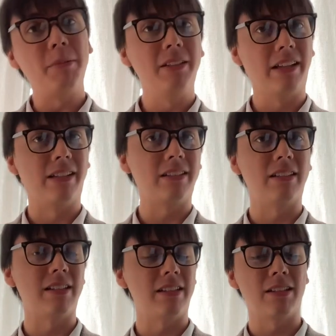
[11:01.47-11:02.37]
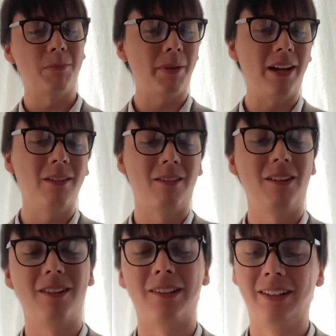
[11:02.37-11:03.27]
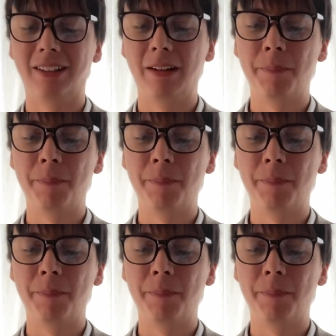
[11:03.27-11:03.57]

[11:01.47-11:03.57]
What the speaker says: mean, this isn't bad at all.